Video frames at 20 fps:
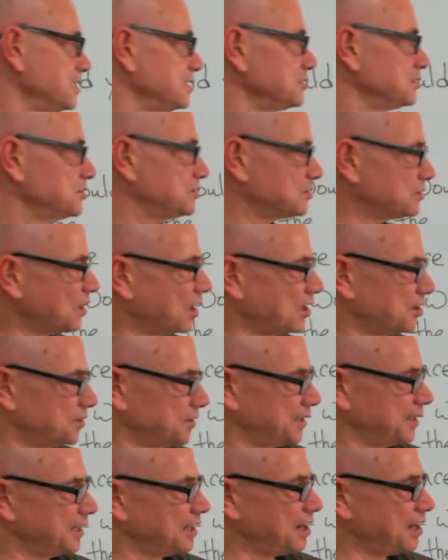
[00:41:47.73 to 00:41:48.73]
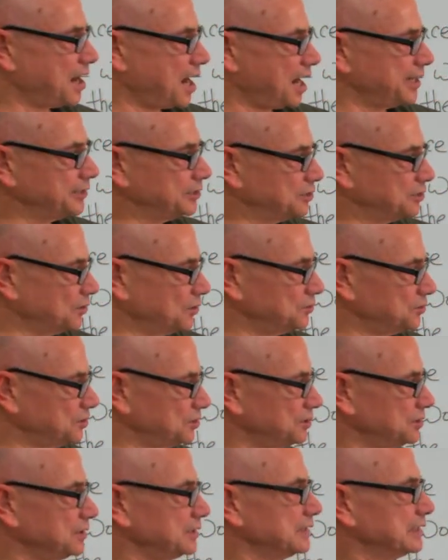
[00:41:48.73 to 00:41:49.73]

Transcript: Sorry, I don't